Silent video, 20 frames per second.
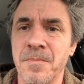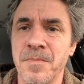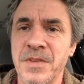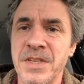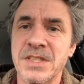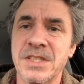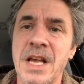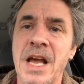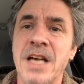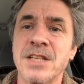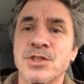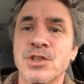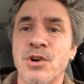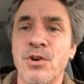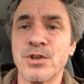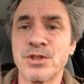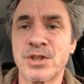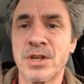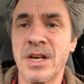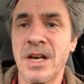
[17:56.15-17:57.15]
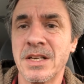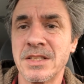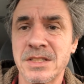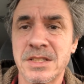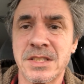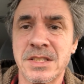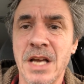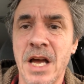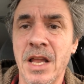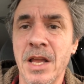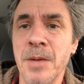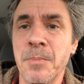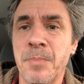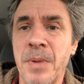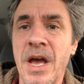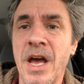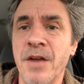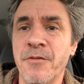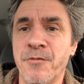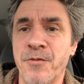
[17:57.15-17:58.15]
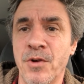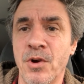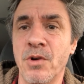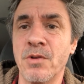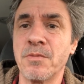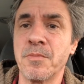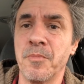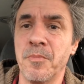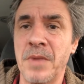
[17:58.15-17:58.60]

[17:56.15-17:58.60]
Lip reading: This asshole's selling pet food,